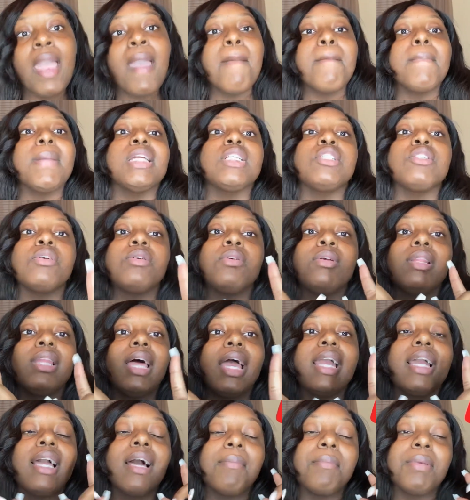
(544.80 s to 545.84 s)
Make sure you
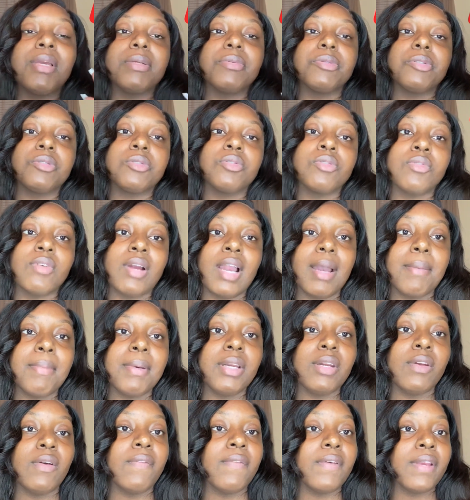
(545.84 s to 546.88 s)
like, comment, and subscribe.
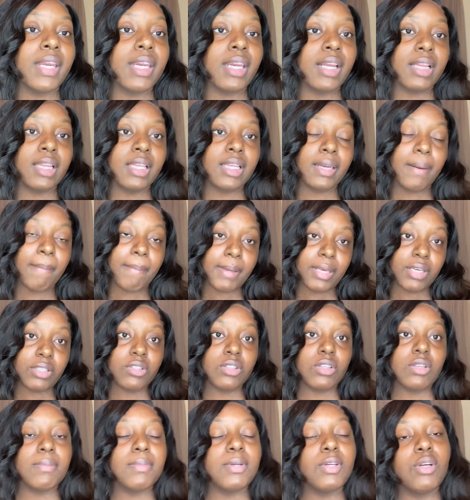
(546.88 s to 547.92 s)
And don't forget to click the bell
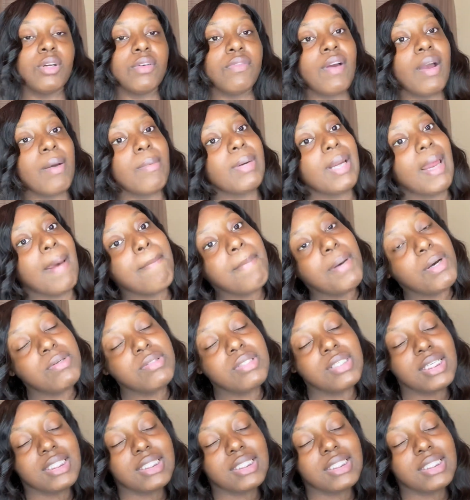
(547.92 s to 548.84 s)
so you can be notified when I post,